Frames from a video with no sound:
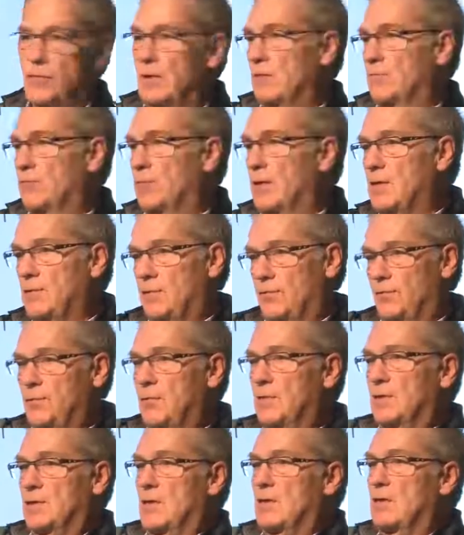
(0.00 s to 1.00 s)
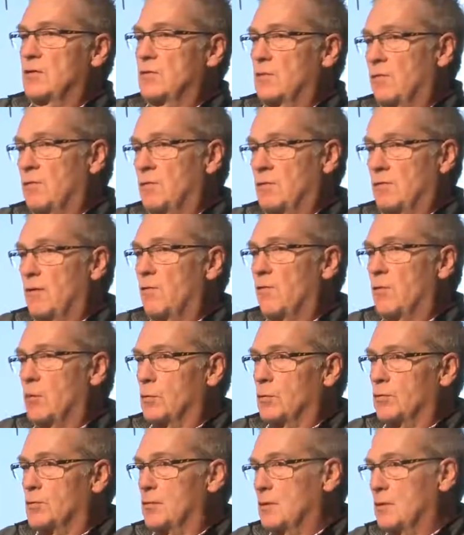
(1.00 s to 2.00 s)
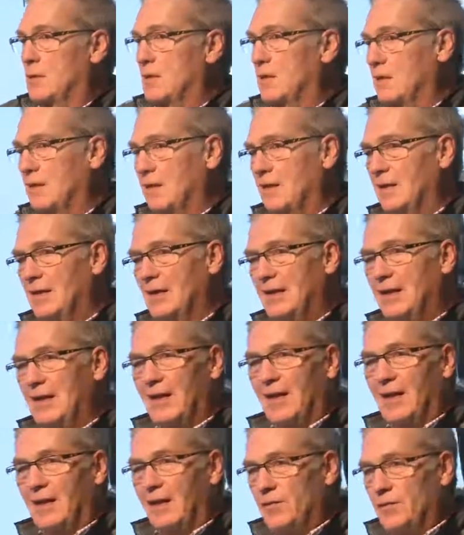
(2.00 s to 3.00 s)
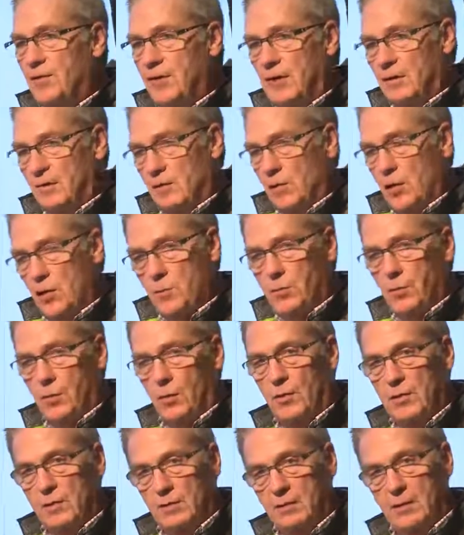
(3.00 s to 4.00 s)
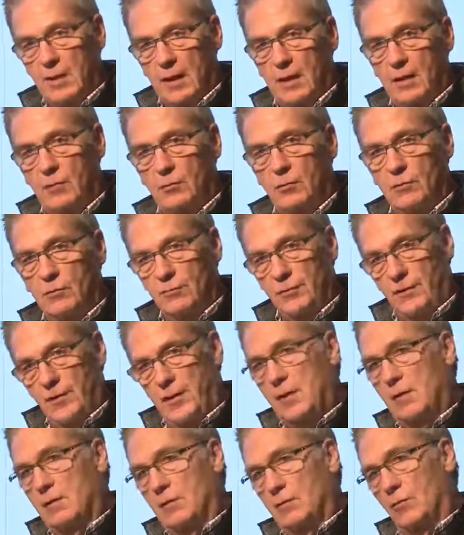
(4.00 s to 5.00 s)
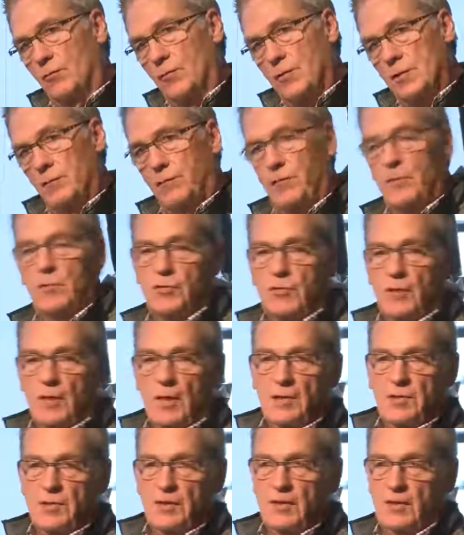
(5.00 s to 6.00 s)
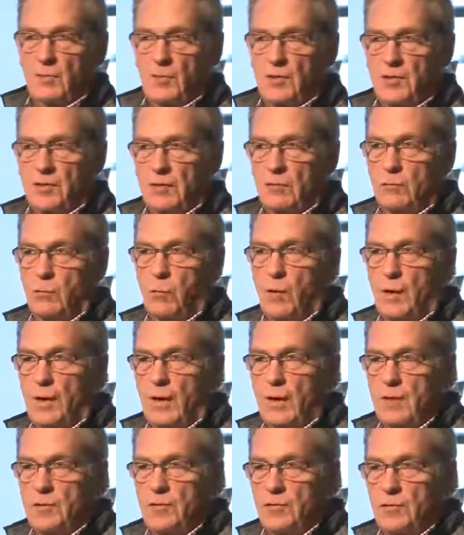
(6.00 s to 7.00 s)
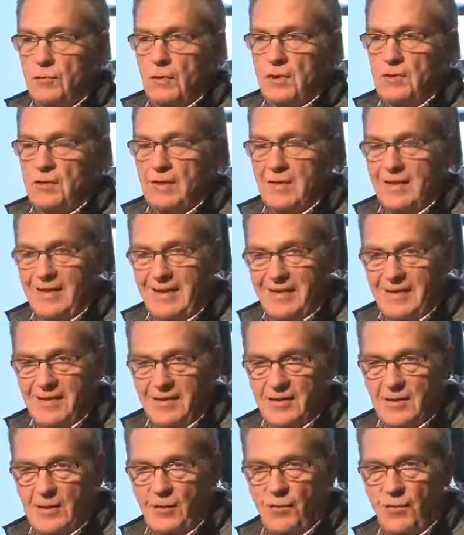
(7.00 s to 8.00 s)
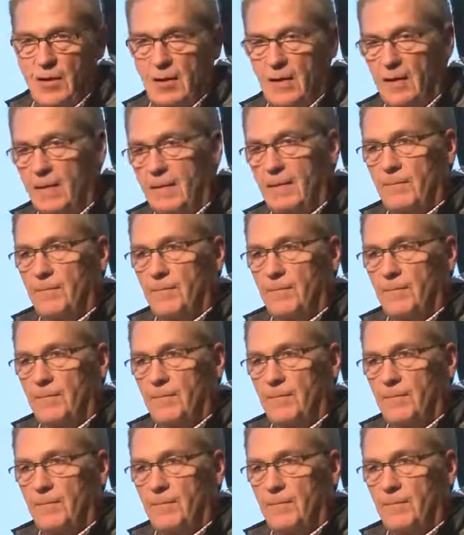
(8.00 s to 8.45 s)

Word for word: train right through the center of this very old city. And at no point now, then, or in the future has anybody said, why do, is it necessary